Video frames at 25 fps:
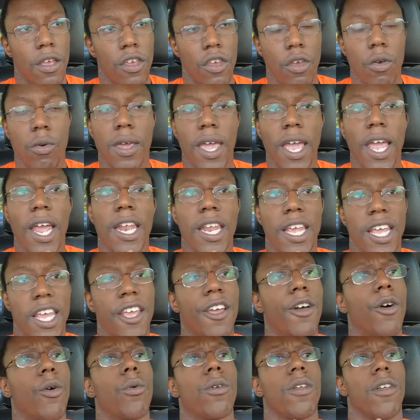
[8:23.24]
You can
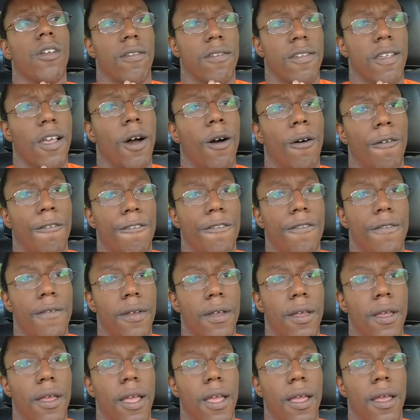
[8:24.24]
heal yourself.
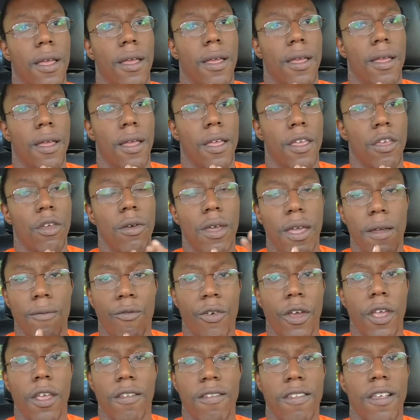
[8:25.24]
You can
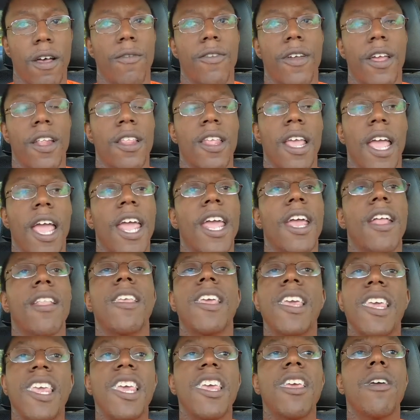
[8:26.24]
free yourself and, and
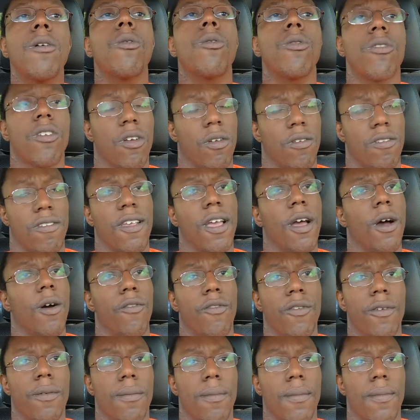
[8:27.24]
heal
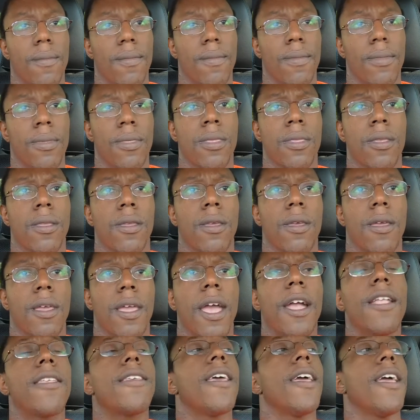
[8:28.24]
yourself.
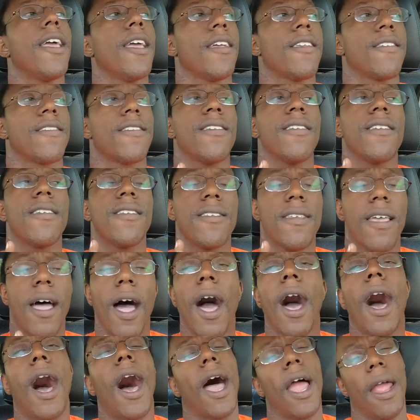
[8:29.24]
It takes
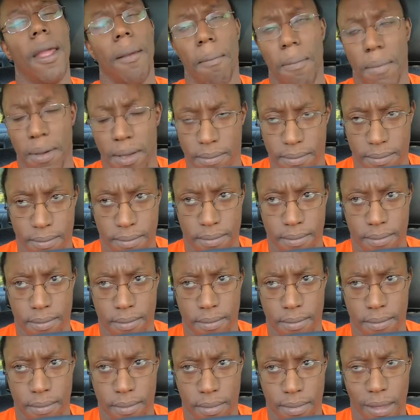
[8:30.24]
time.
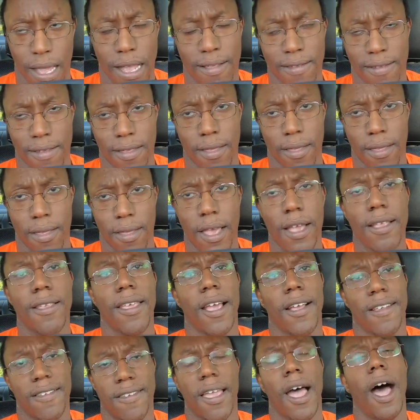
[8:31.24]
That's it
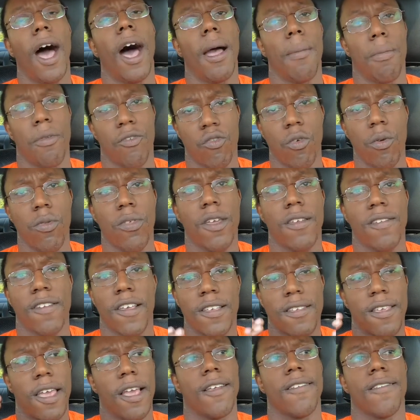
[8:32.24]
takes time. The truth is
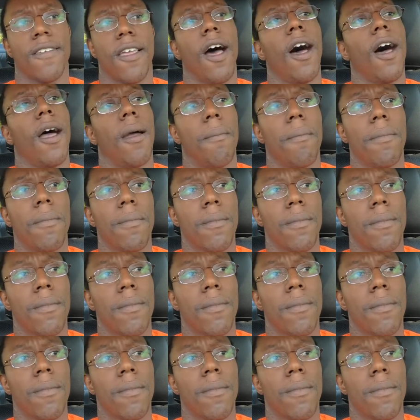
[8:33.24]
it takes time.